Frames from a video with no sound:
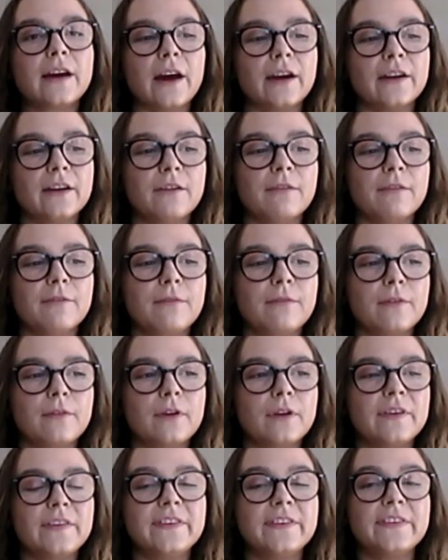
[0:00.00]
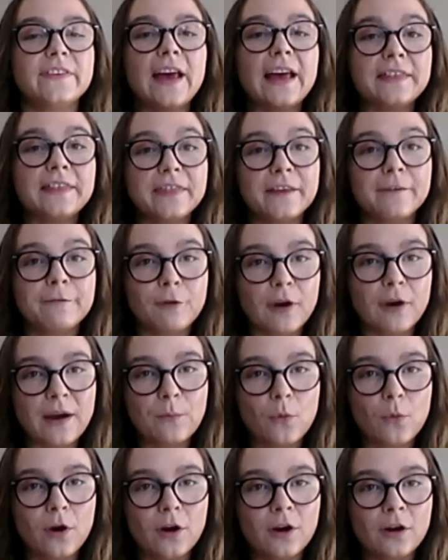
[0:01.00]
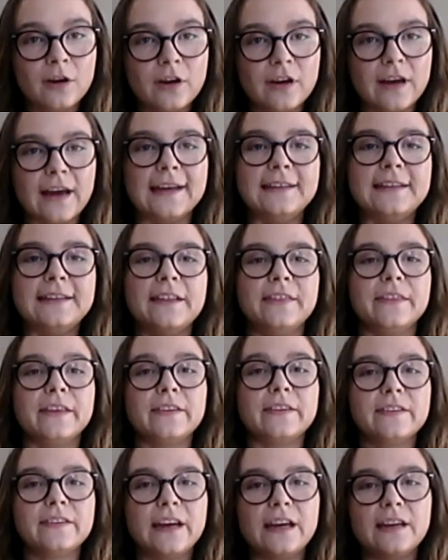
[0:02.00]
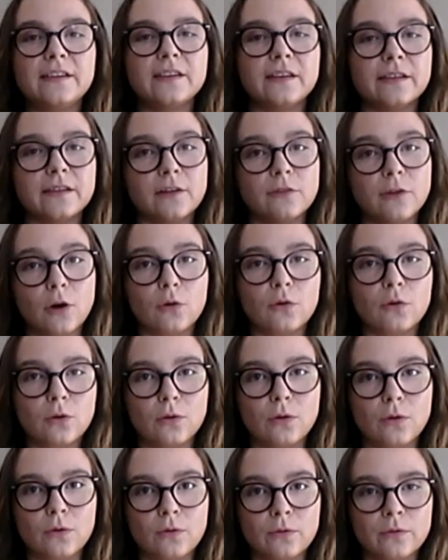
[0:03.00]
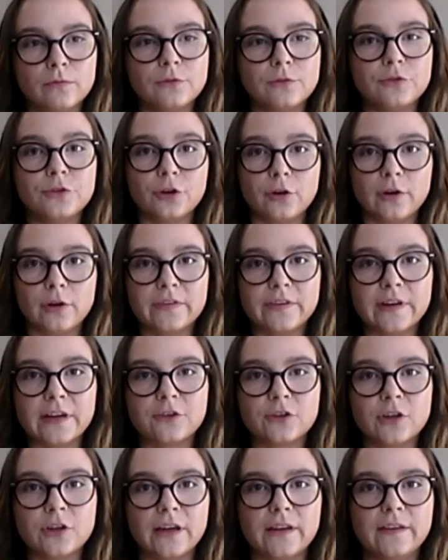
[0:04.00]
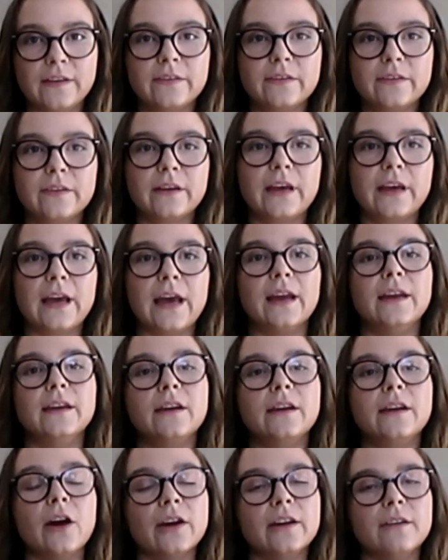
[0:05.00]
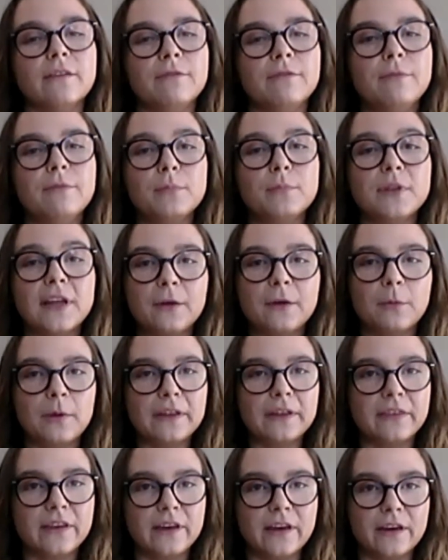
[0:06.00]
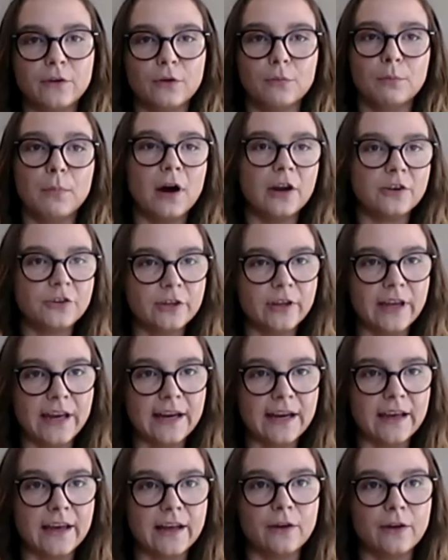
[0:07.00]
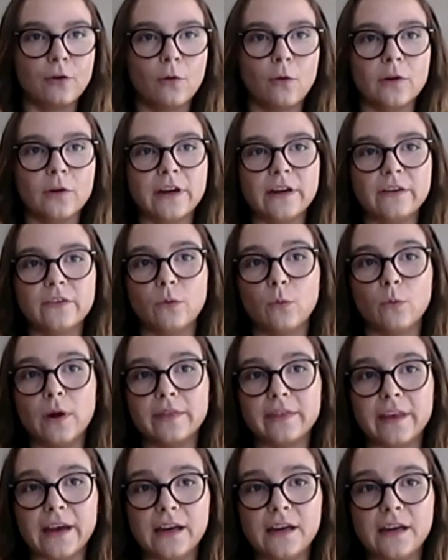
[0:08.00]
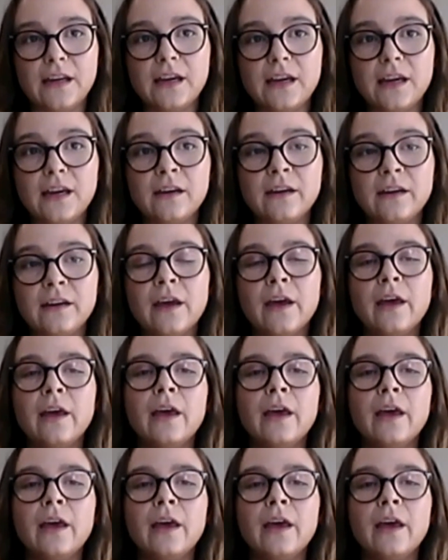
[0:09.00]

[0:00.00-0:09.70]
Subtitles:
kind of set the framework, and then the states and the local jurisdictions can kind of play with it or modulate it according to what they need.